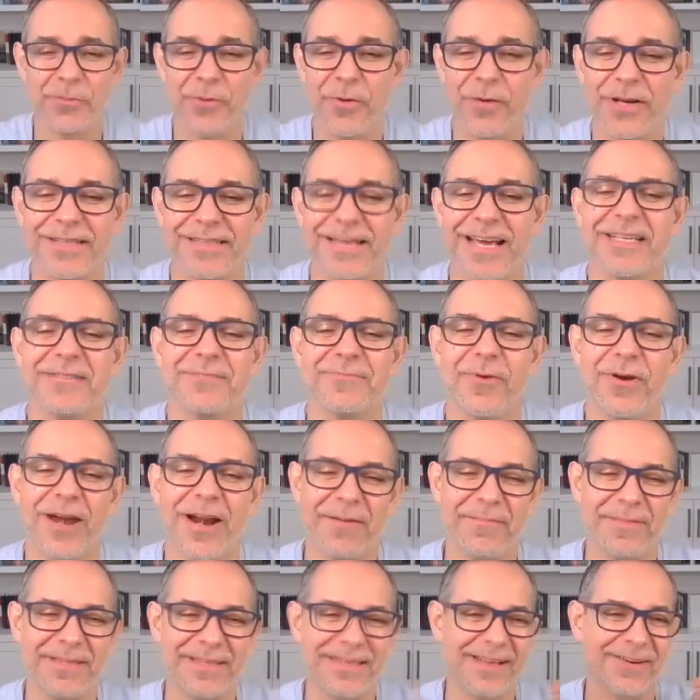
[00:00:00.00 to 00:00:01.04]
try to monetize more.
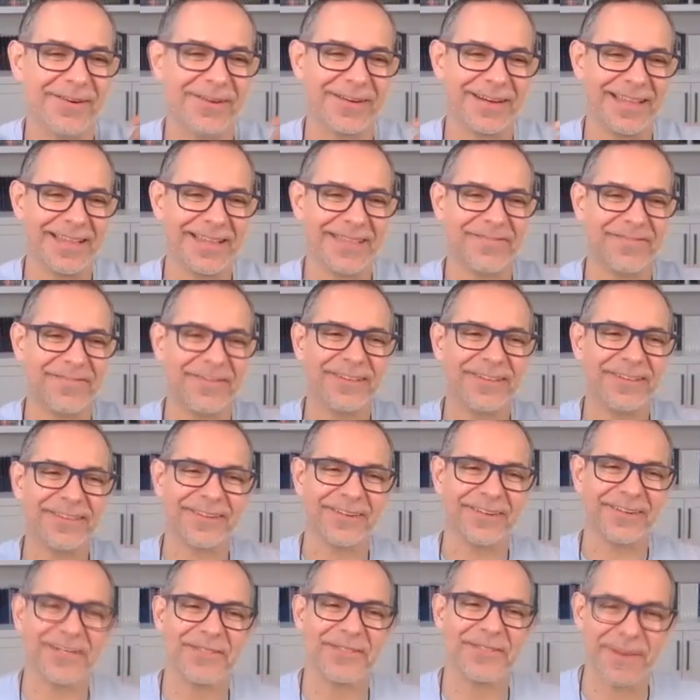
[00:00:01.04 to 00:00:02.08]
I mean, they're already filthy
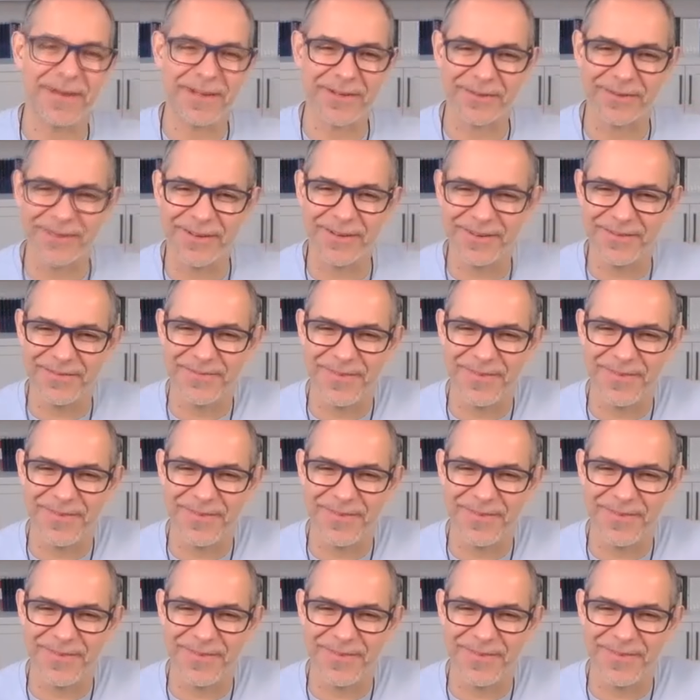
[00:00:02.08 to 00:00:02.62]
rich by